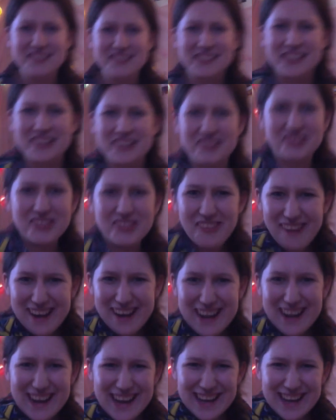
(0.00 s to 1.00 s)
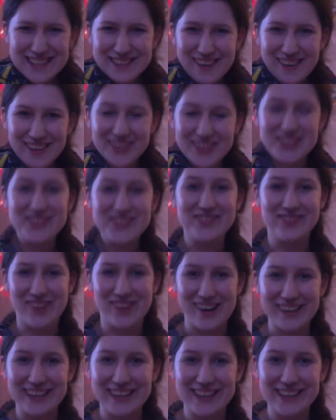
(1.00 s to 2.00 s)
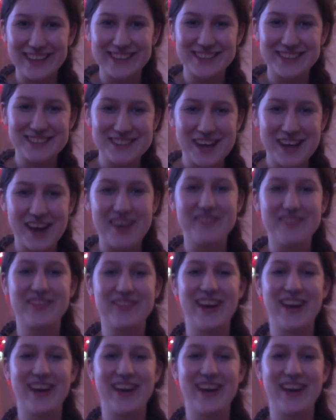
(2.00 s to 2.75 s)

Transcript: like, what is all this funky stuff?